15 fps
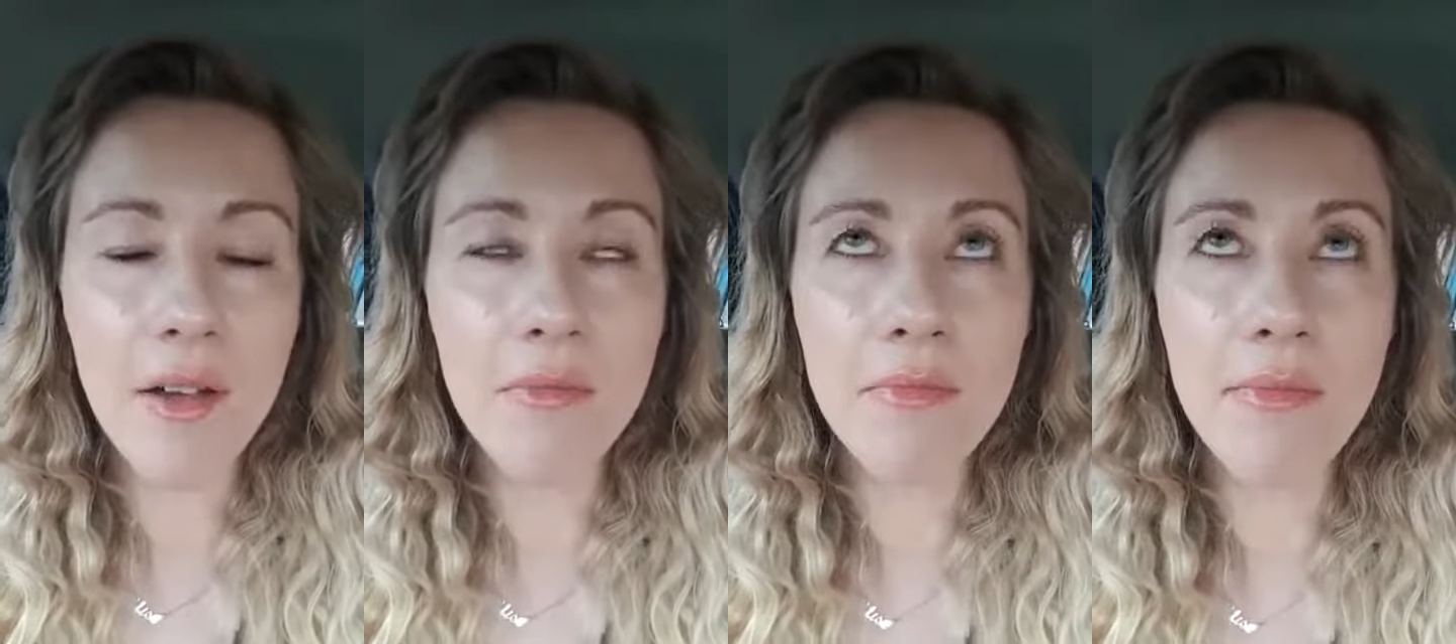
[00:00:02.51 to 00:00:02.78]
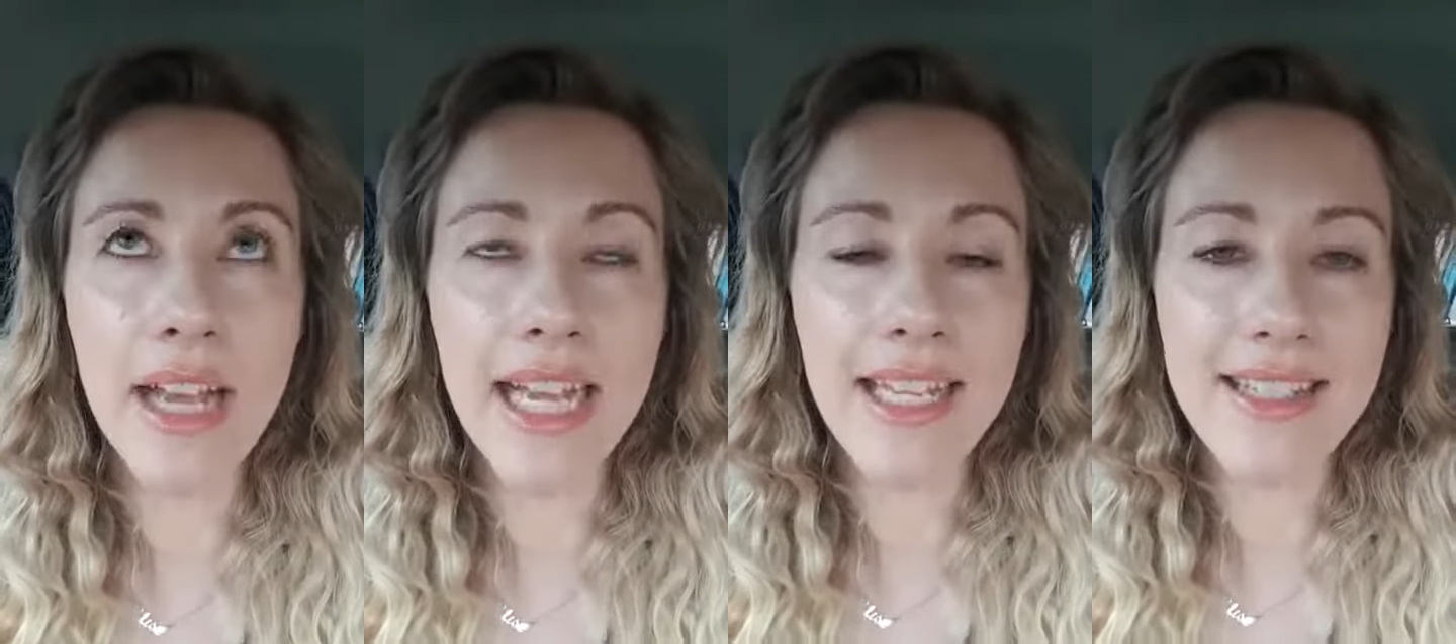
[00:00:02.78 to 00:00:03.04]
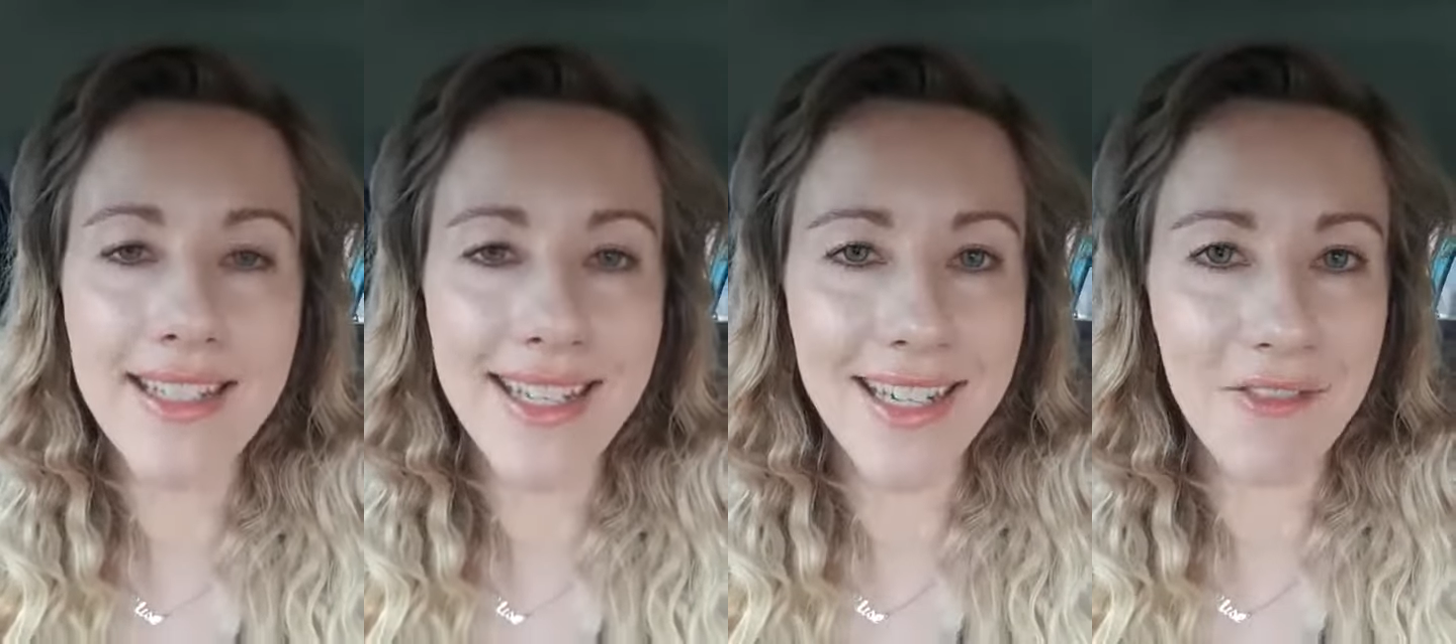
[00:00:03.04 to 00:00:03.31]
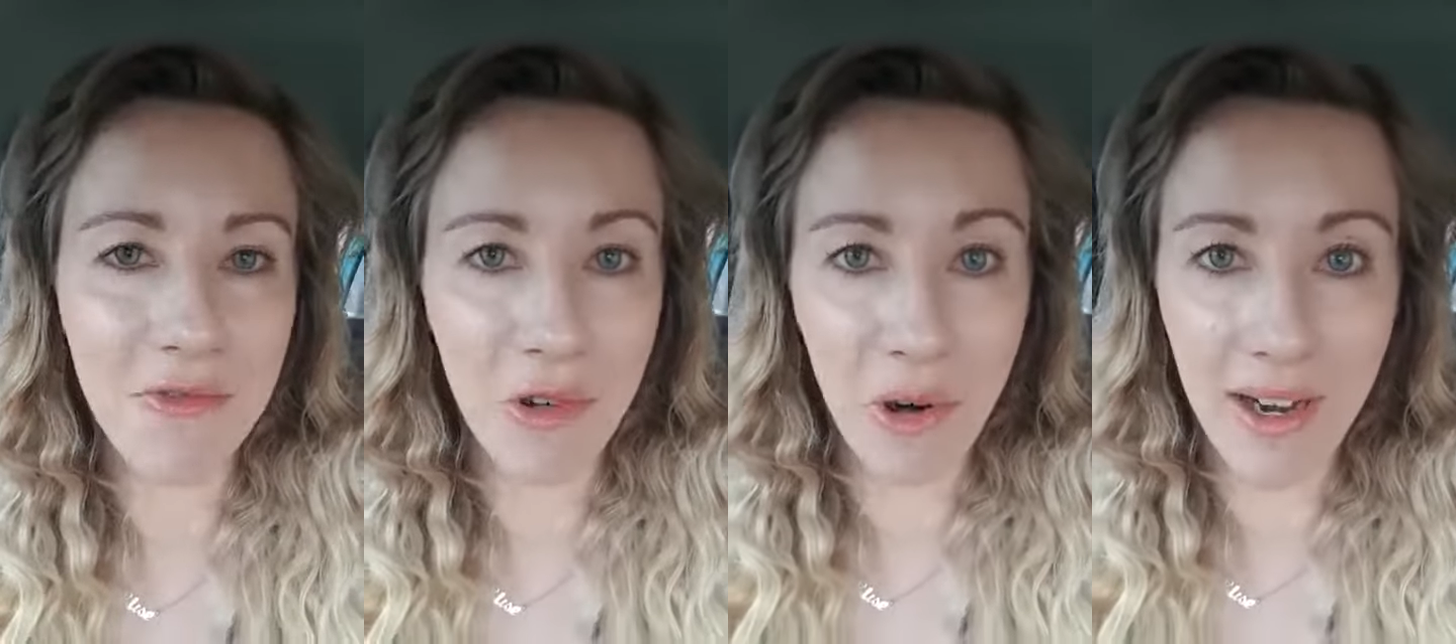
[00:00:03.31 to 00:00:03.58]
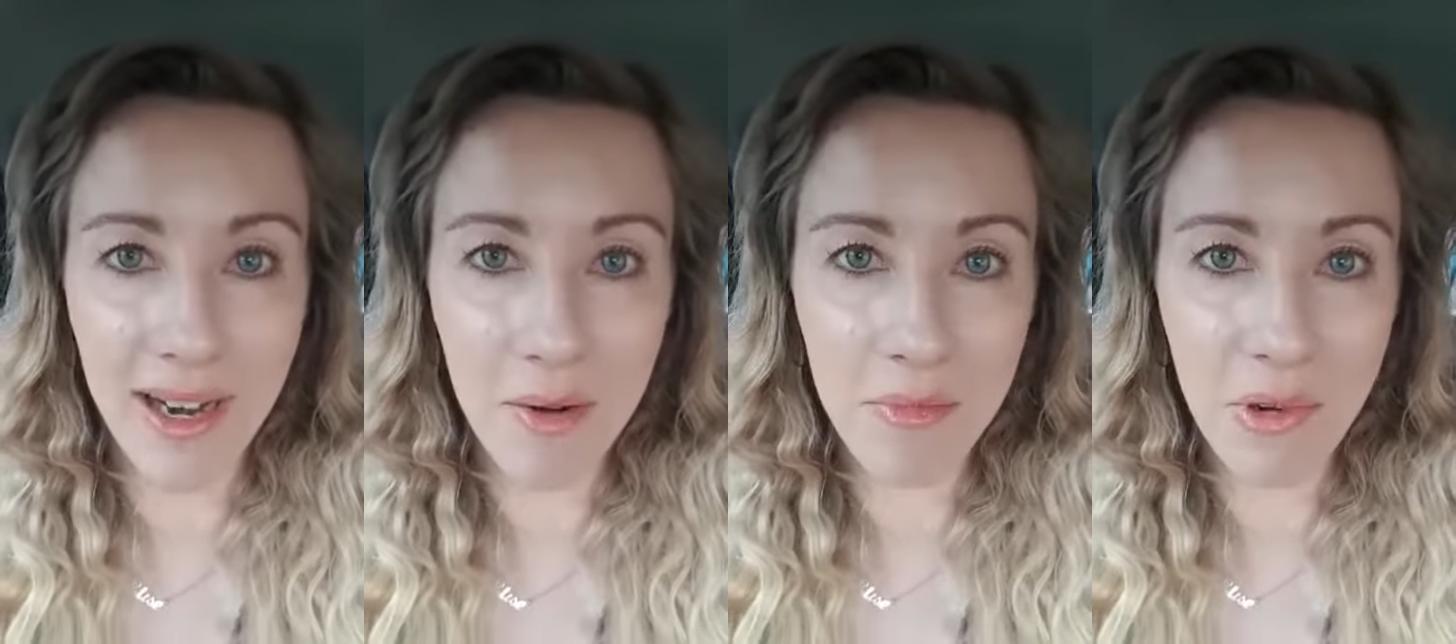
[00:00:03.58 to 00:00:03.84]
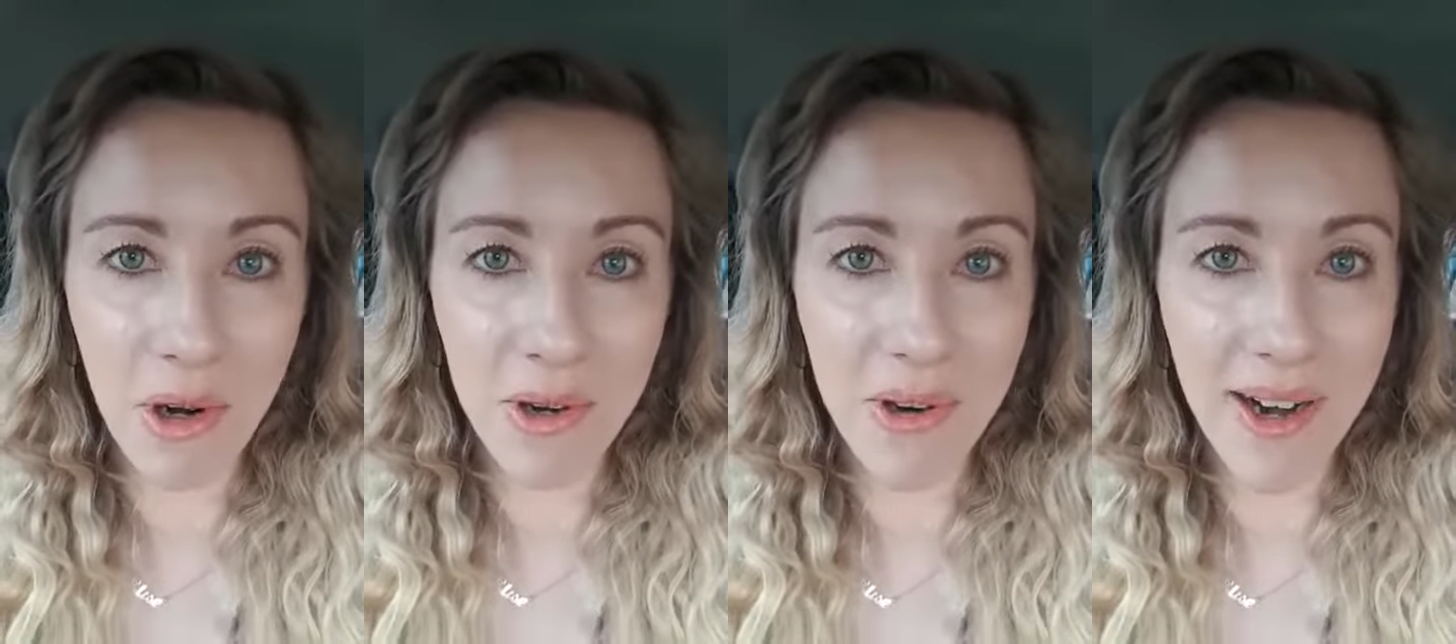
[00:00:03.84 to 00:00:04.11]
amazing Raw
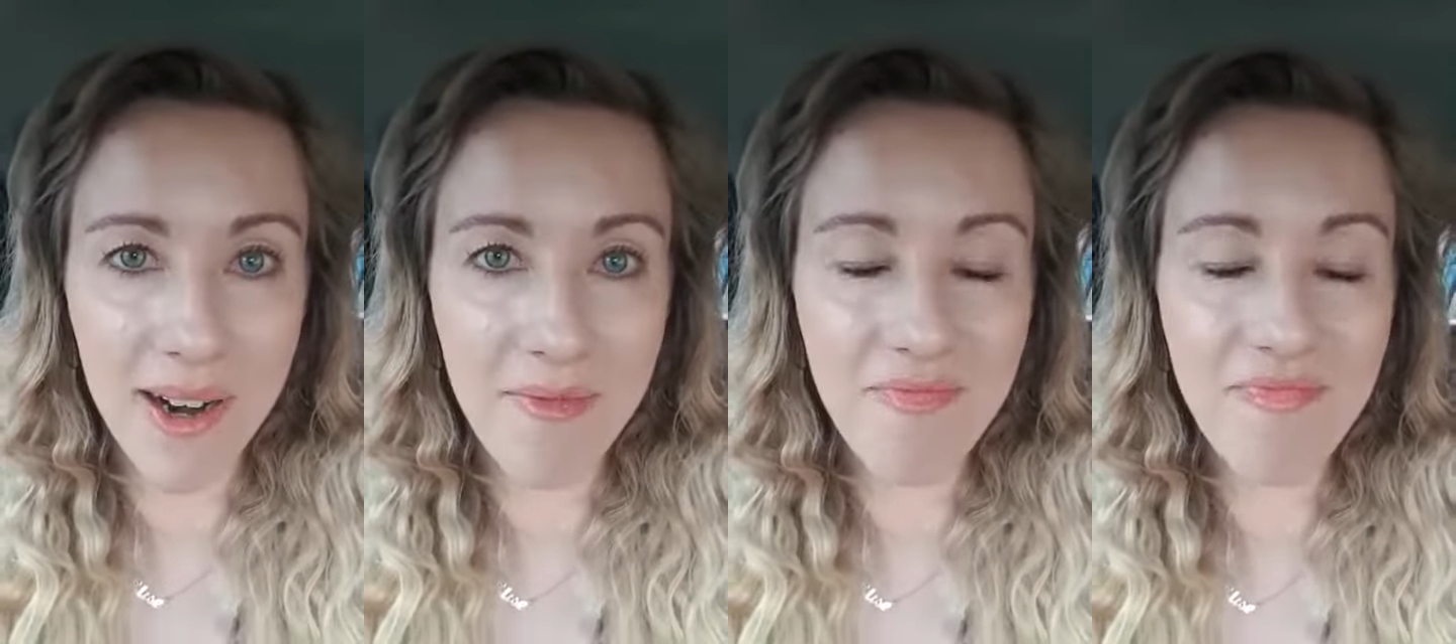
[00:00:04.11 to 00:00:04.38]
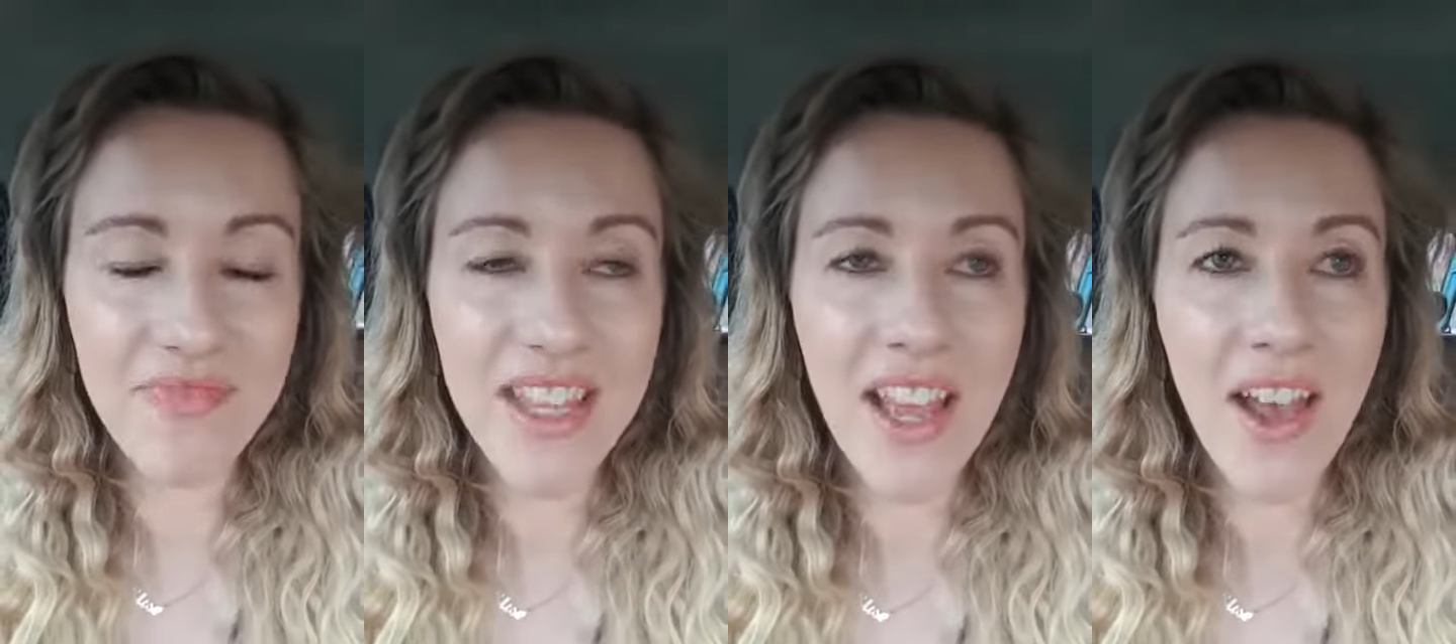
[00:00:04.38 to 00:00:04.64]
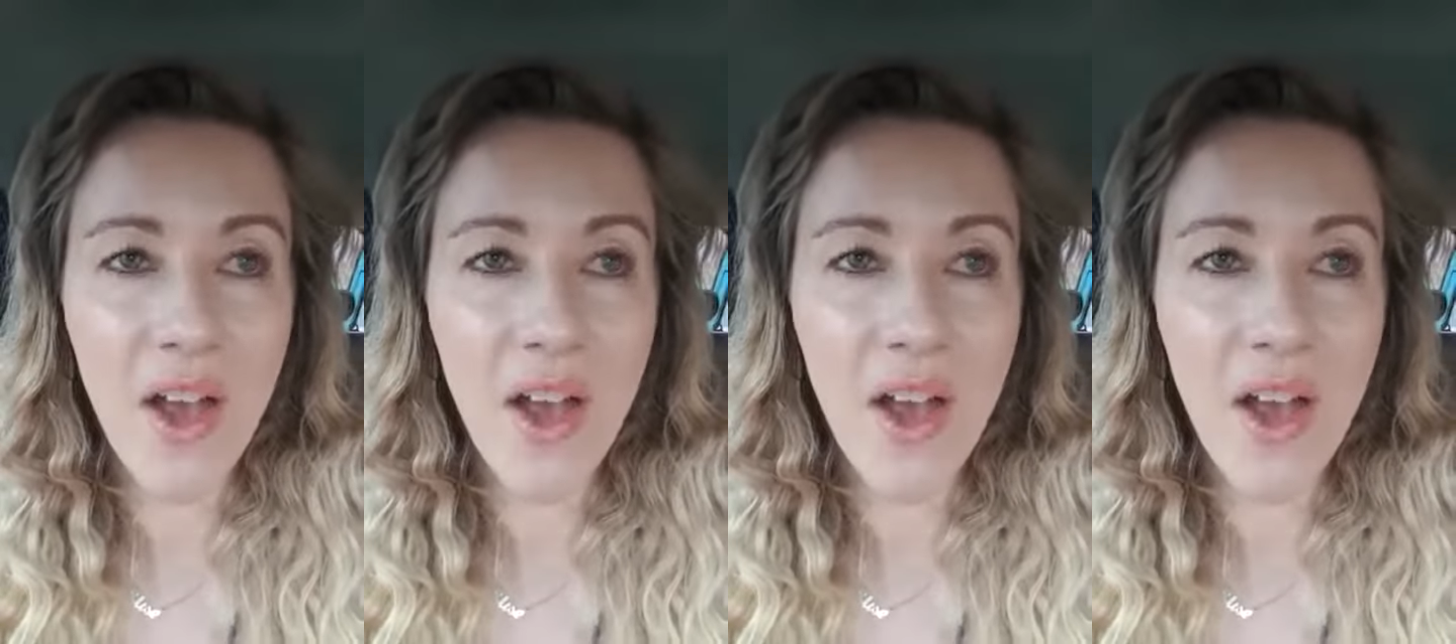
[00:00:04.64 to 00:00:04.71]
Heart program,